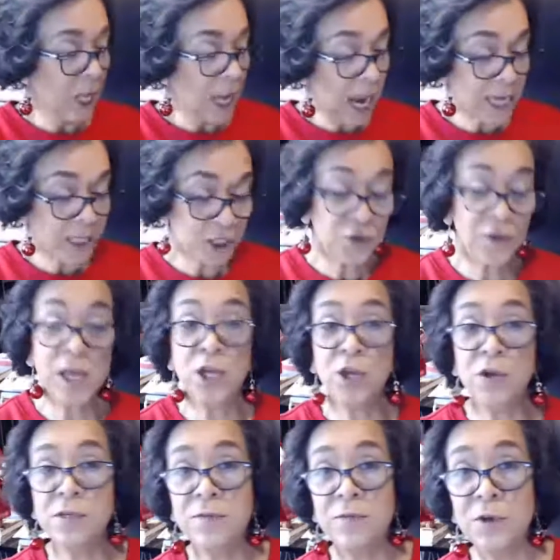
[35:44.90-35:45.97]
And so they
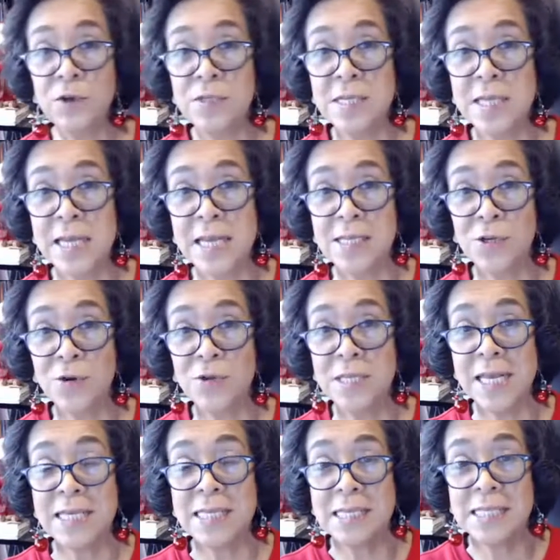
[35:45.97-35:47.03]
use foods and things that are
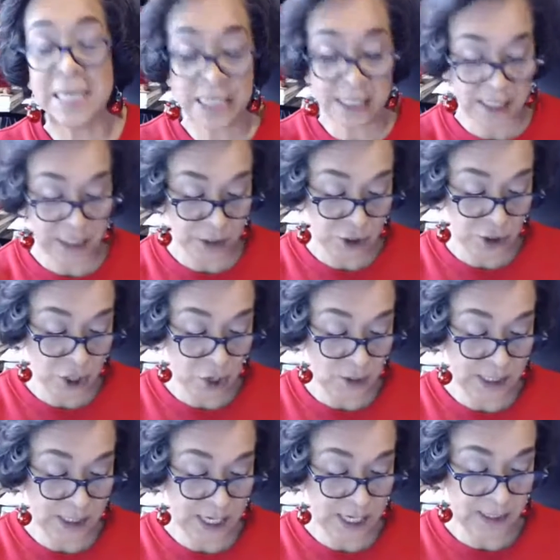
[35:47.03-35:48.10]
in season. So it
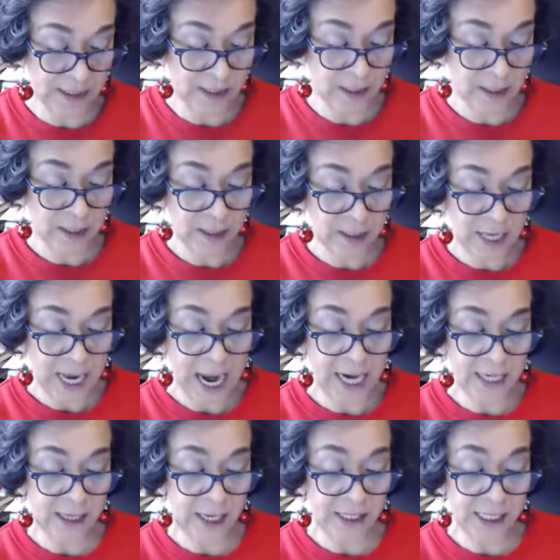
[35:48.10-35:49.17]
says
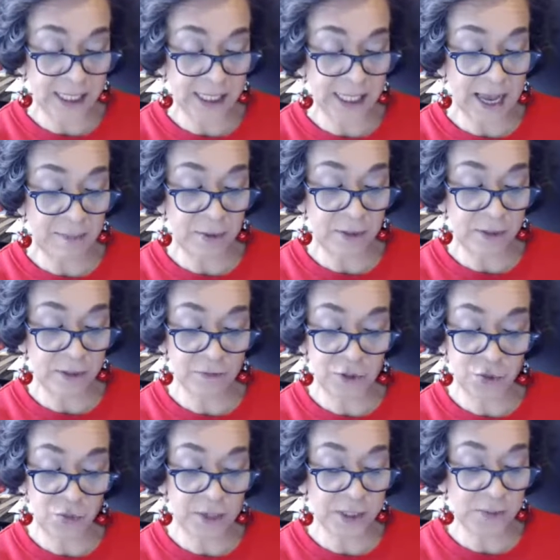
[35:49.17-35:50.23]
6 apples of
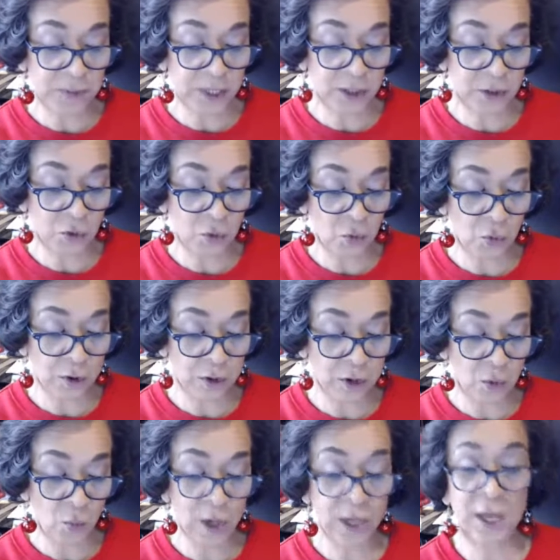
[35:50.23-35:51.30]
choice, peeled and cored,
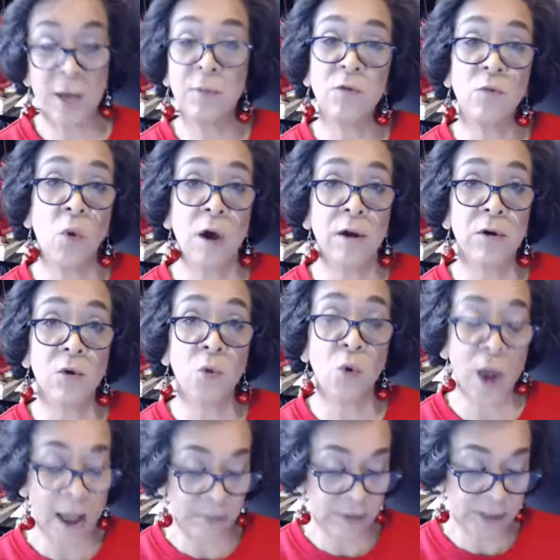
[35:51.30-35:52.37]
1 cup of water or
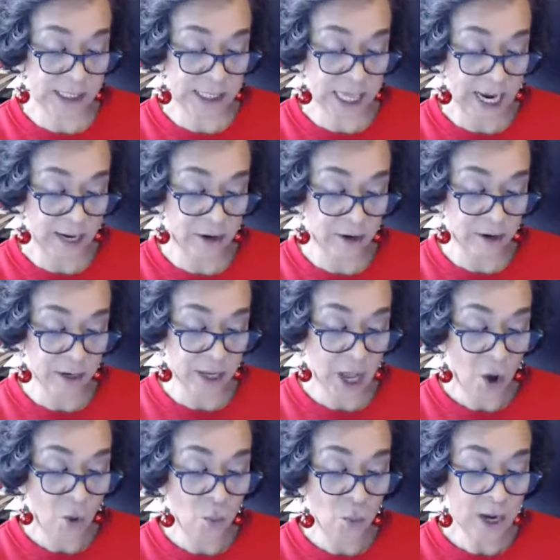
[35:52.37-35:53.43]
apple cider,
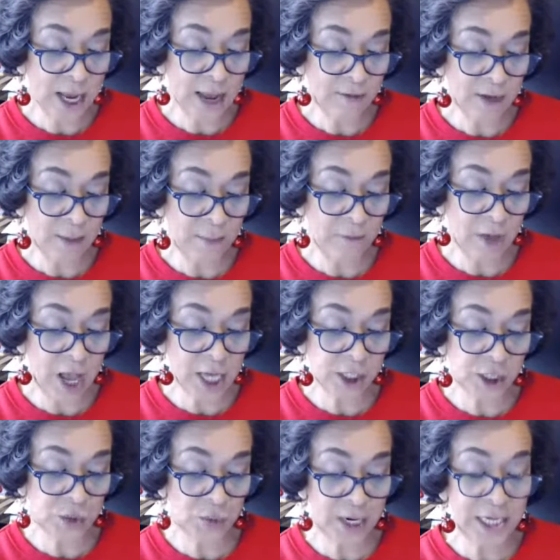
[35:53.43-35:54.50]
1/2 cup of
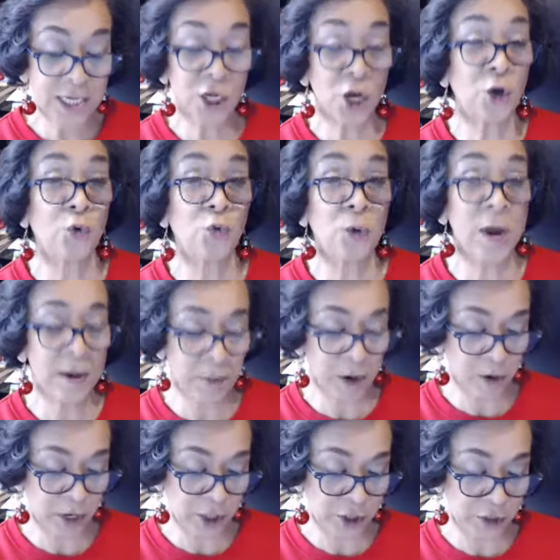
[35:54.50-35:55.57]
unsweetened
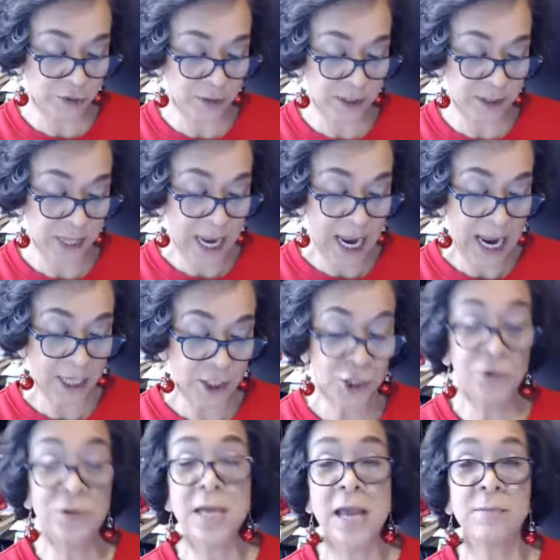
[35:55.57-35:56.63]
cranberry juice, and 2
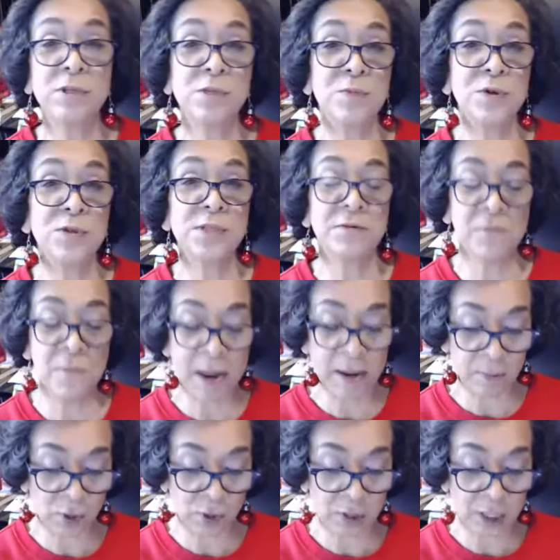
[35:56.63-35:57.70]
tablespoons of
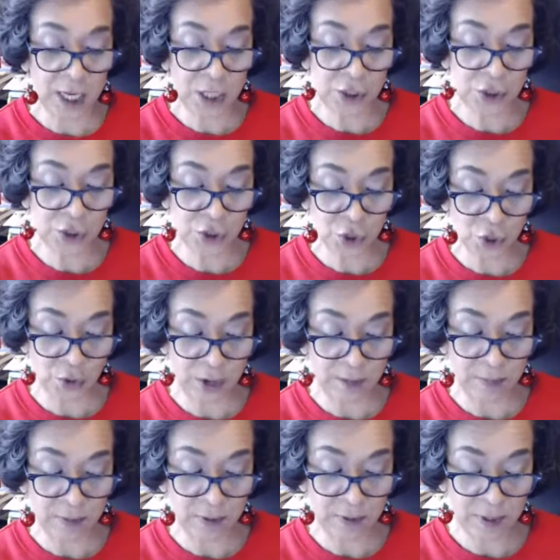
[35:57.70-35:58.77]
maple syrup.
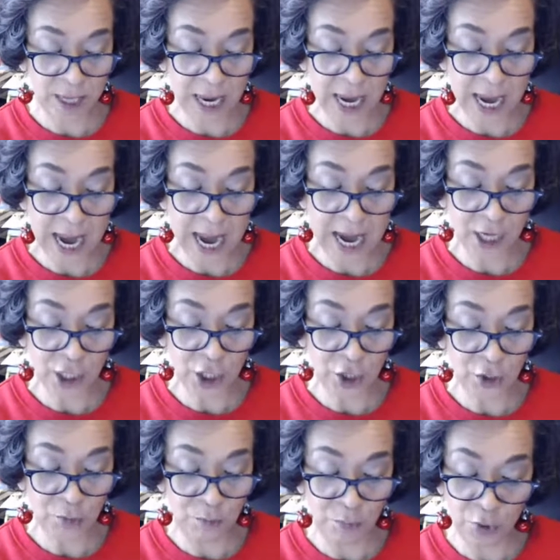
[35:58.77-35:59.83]
And
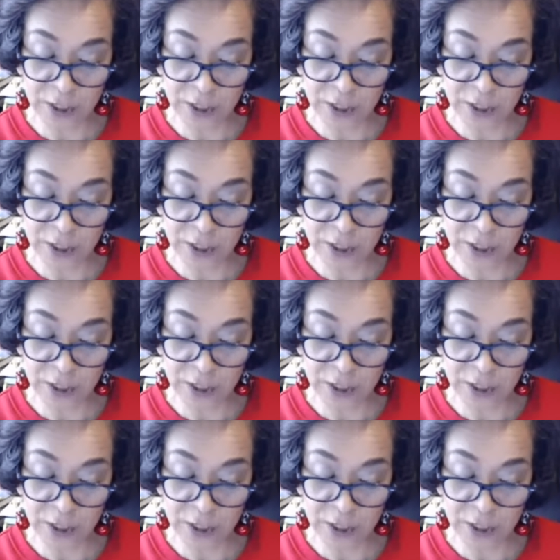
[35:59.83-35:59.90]
you put